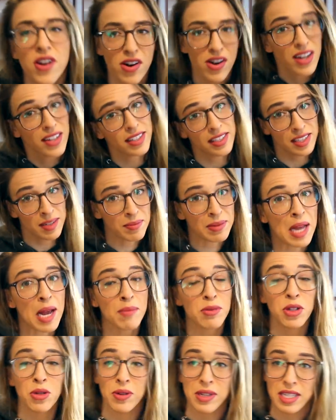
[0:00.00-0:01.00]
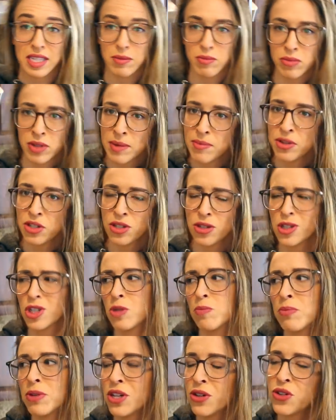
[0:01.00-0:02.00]
You know how sometimes you want some lemon
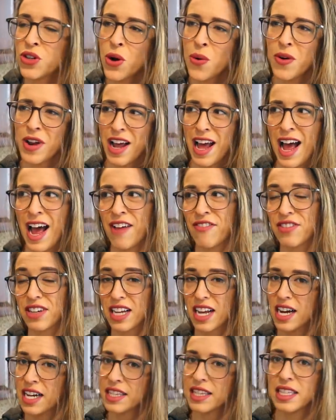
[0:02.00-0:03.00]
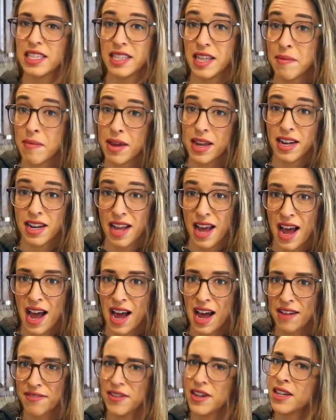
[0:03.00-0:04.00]
juice, but you don't want to have to cut the lemon in
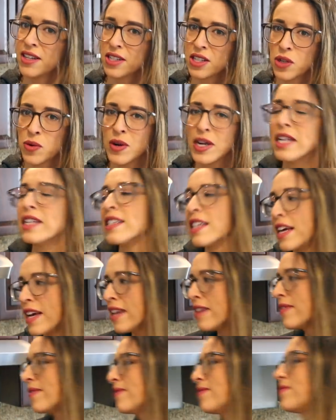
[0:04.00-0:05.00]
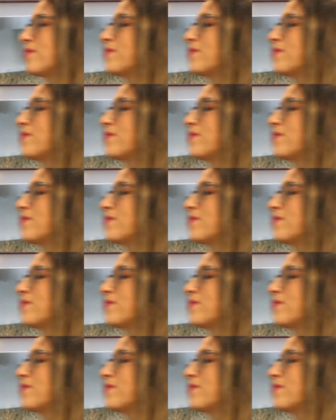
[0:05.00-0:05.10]
half and squeeze it?